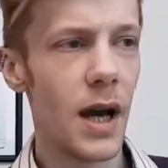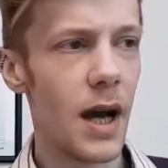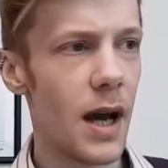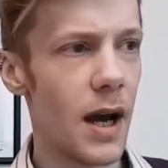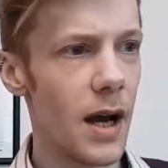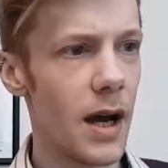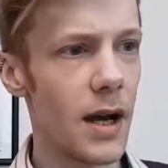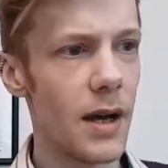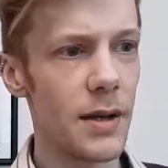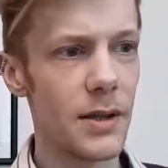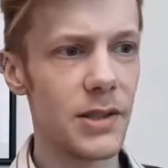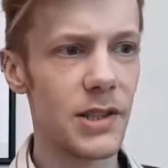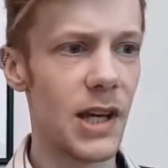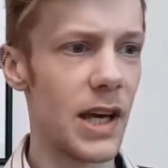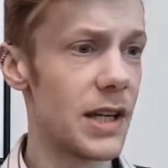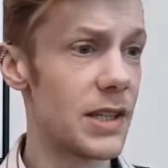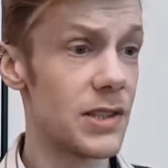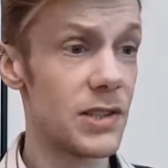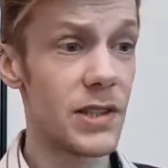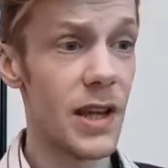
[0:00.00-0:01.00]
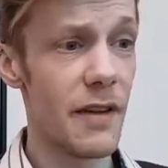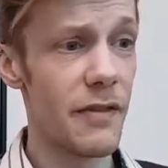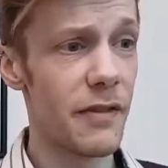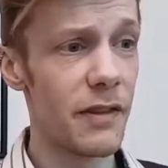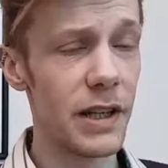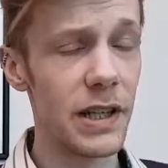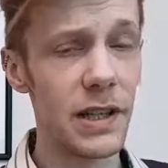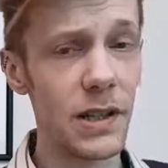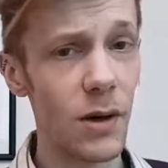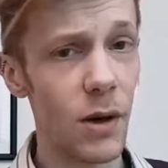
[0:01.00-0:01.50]
I'd say it's
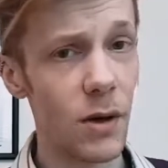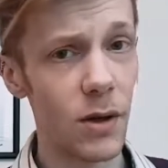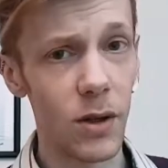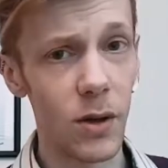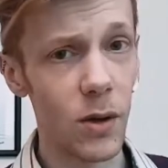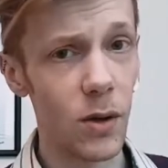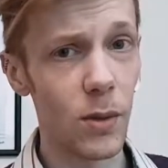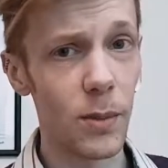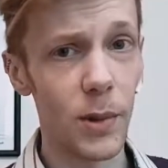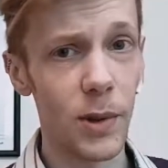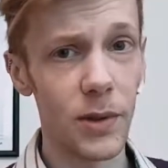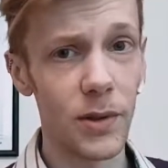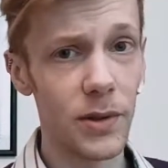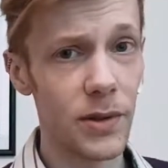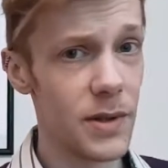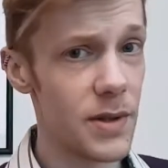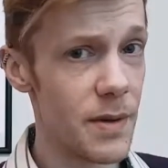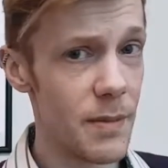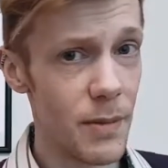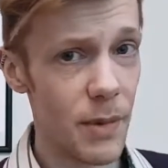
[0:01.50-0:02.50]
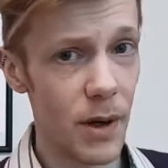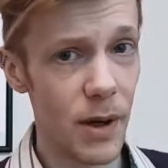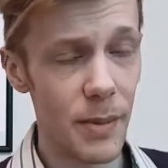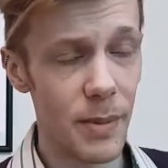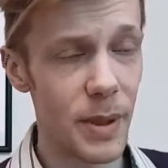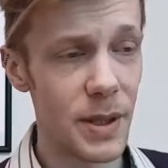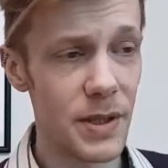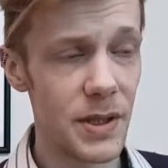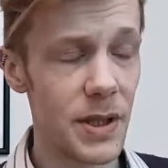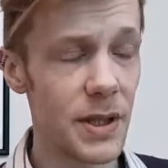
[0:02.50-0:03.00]
definitely not a gourmand in my
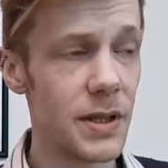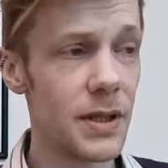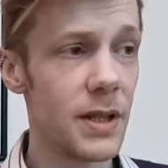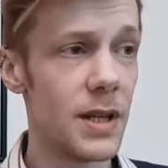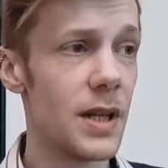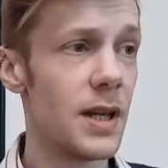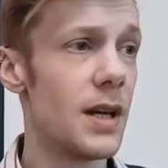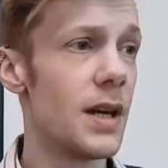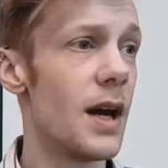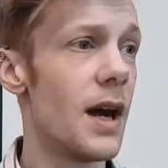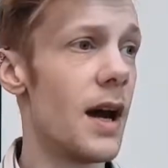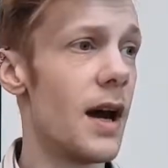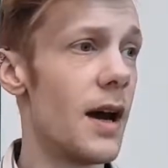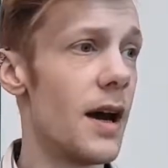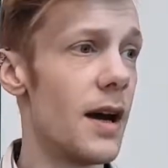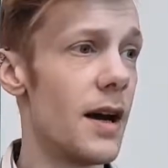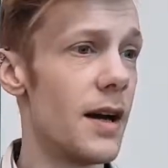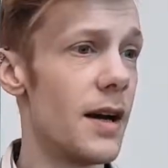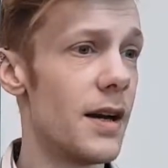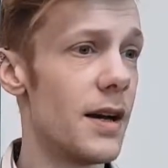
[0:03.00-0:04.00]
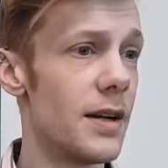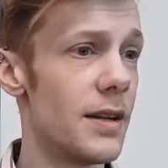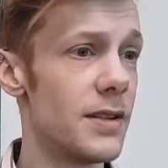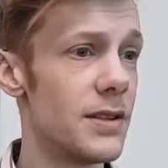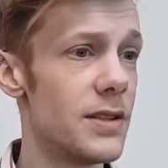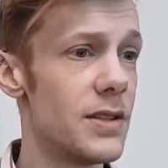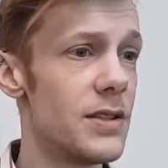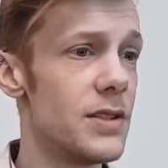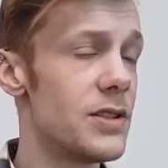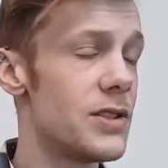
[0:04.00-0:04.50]
opinion. Uh,
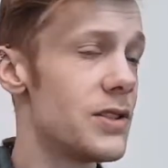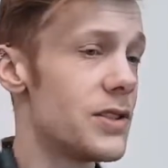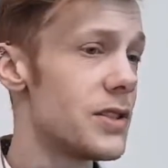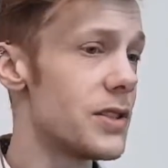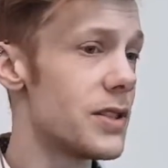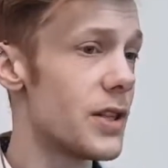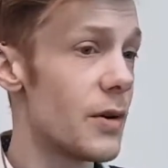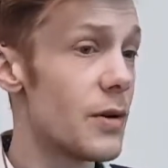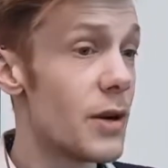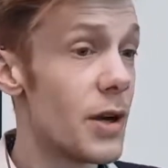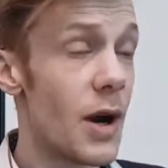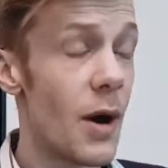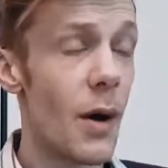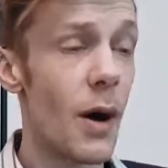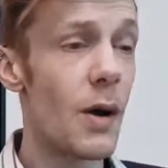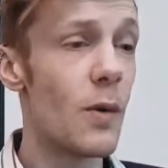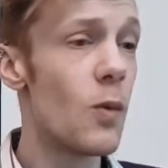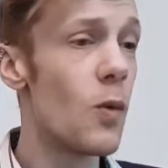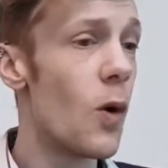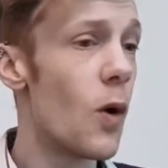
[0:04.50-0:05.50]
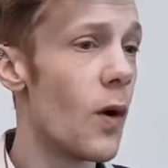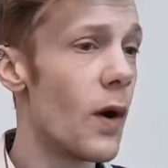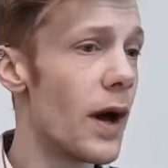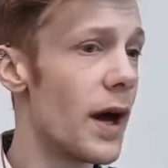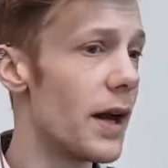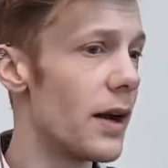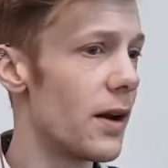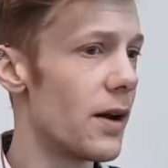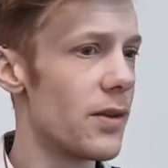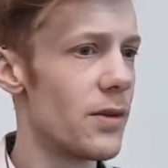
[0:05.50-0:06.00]
so you know, I wore
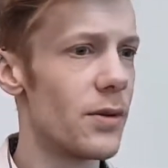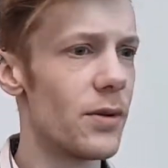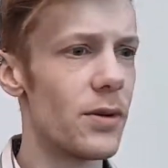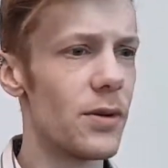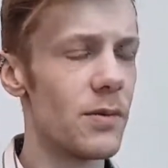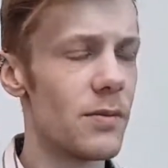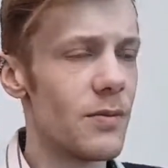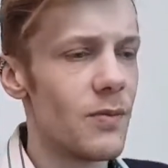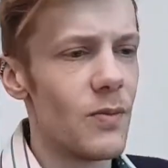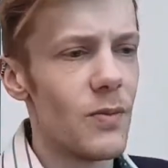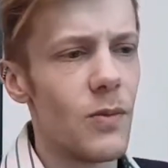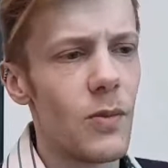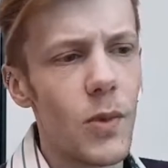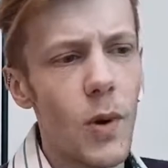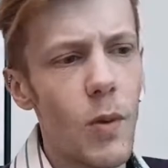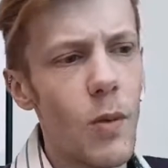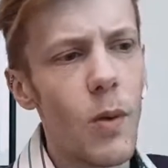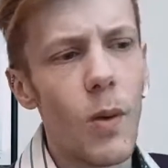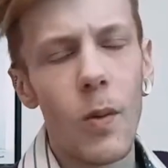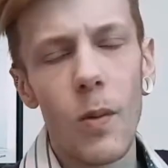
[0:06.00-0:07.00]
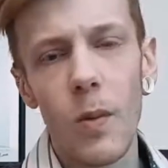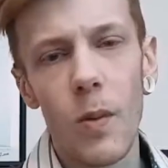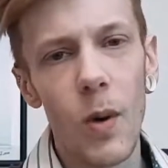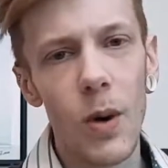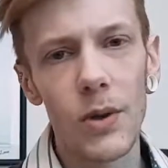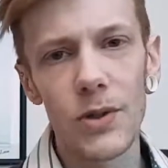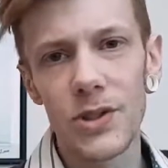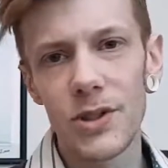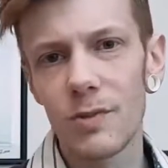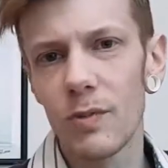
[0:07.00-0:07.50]
it and I thought, well,
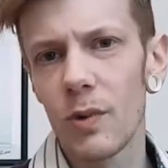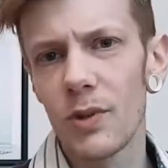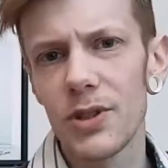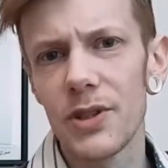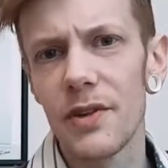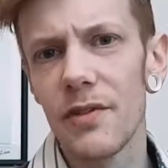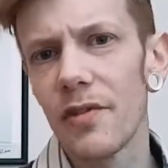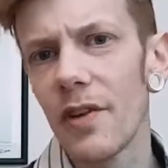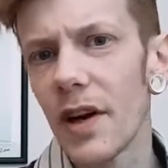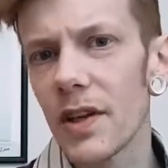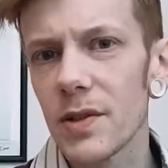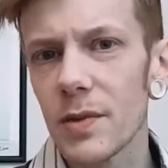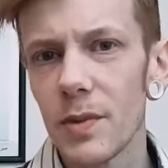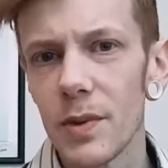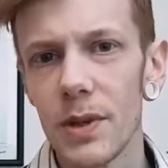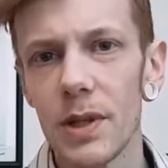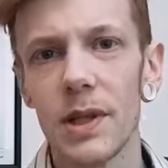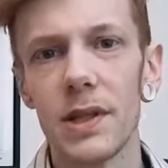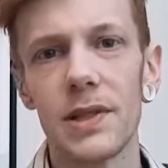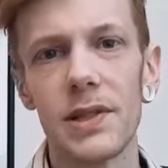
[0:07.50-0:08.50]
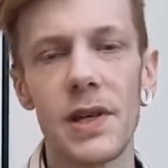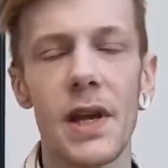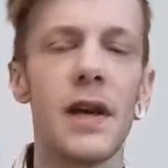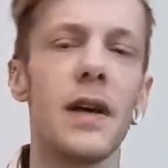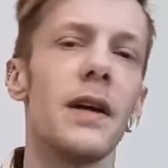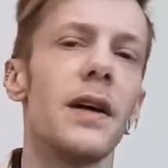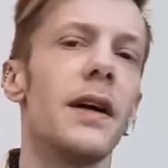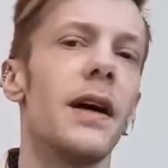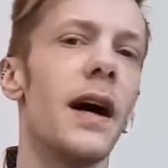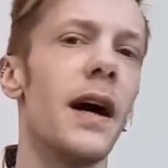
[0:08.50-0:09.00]
what's what's the fuss with this?
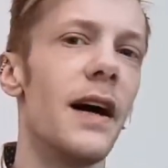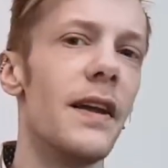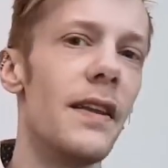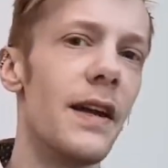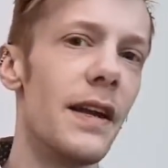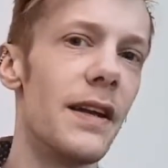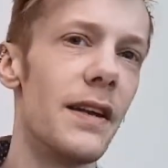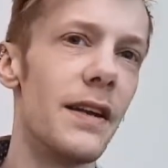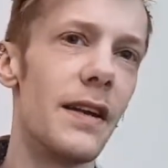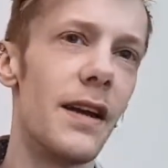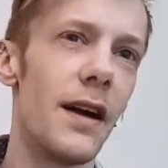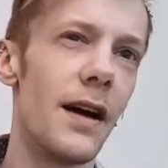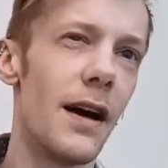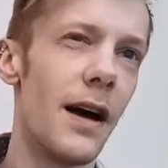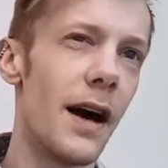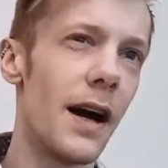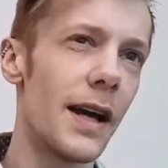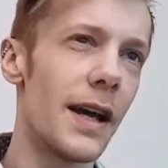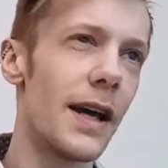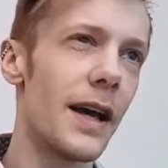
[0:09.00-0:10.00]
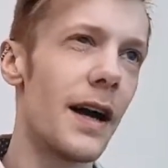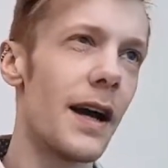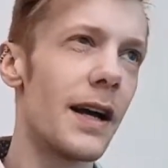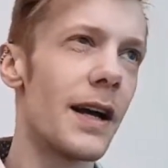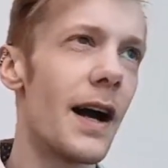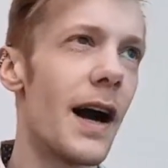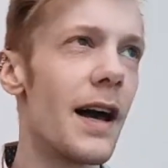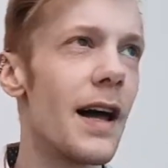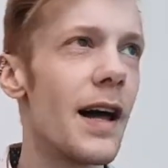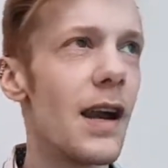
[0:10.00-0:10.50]
And then I, I
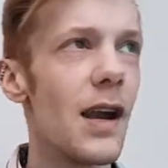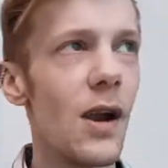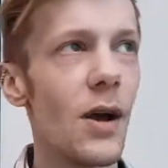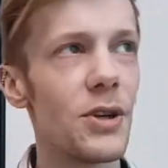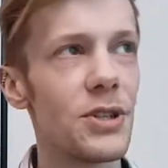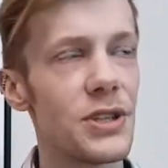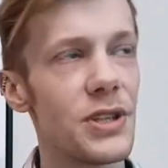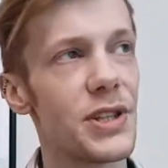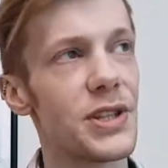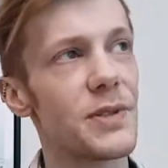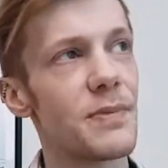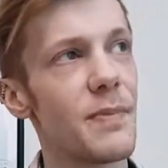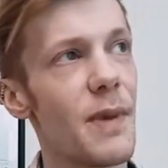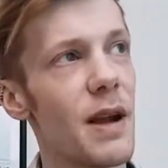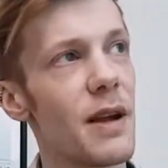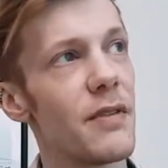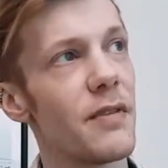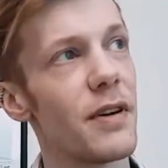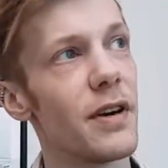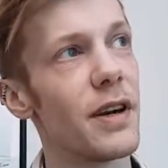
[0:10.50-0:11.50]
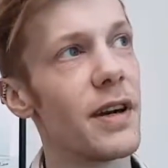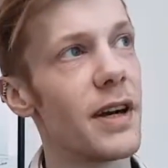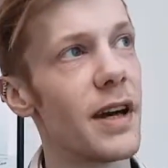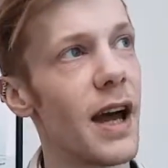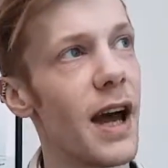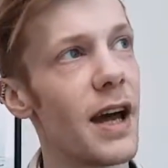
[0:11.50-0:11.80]
kind of lost the smell of it.